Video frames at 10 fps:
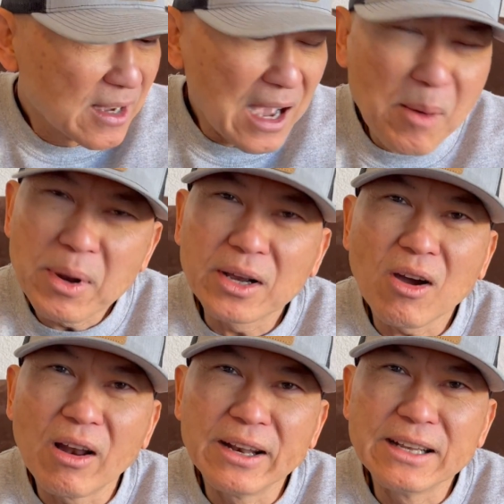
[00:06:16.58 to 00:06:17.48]
I'm gonna
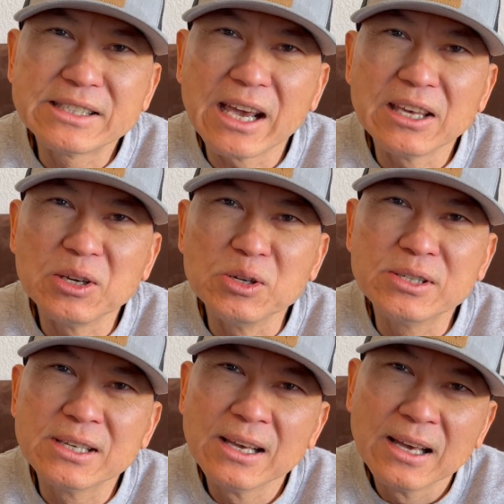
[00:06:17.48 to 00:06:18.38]
call it the
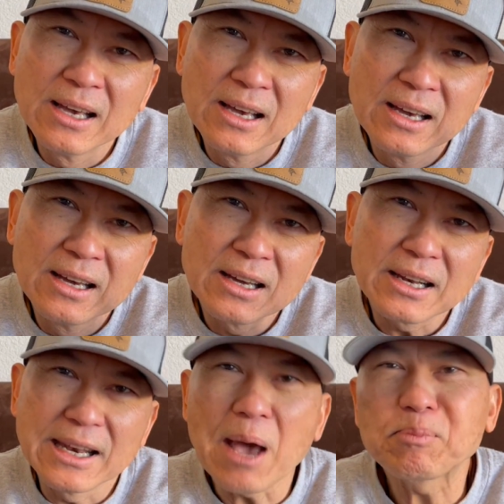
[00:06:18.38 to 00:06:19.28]
JU's
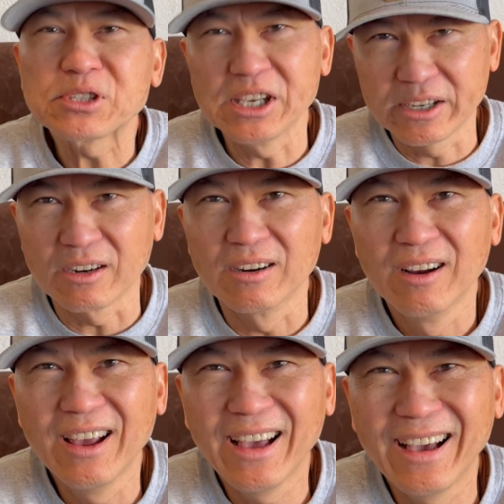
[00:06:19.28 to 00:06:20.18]
Depth Seeker.
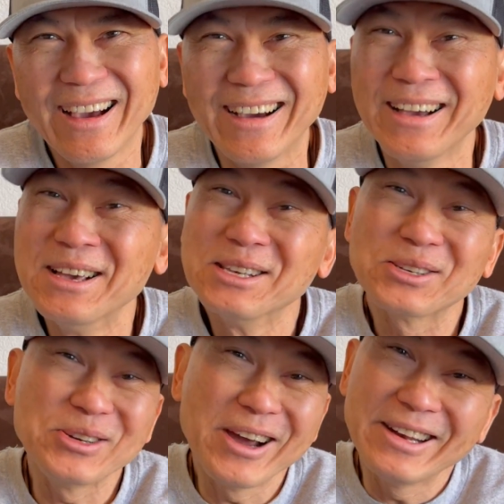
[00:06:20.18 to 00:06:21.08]

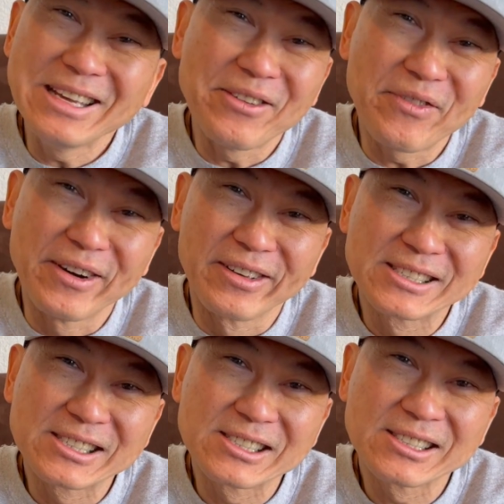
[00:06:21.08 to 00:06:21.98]
So you heard it here
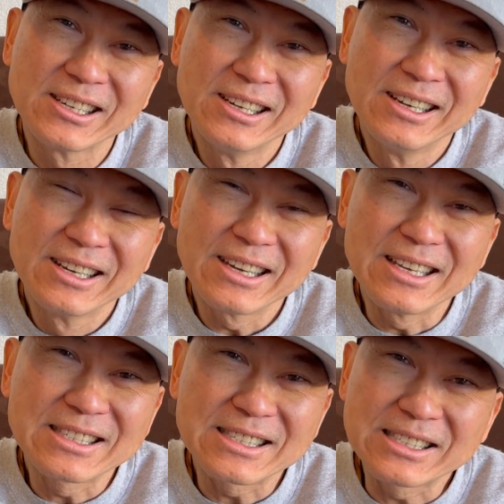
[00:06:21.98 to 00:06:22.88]
first.
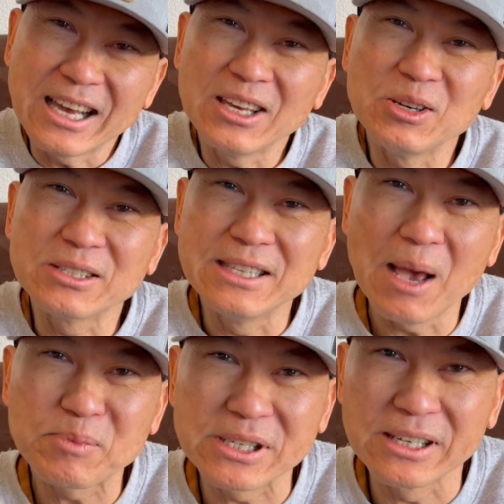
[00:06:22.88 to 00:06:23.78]
It's JU's
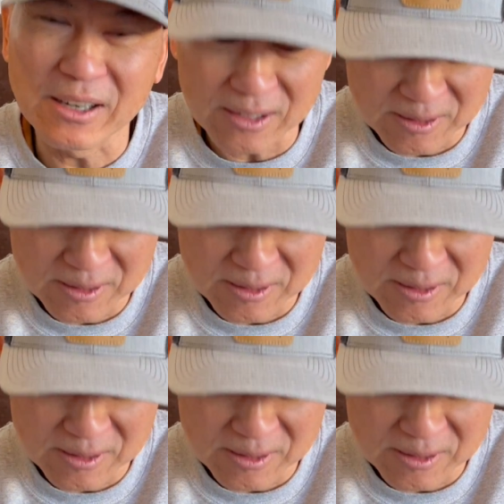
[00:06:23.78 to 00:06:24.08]
Depth Seeker.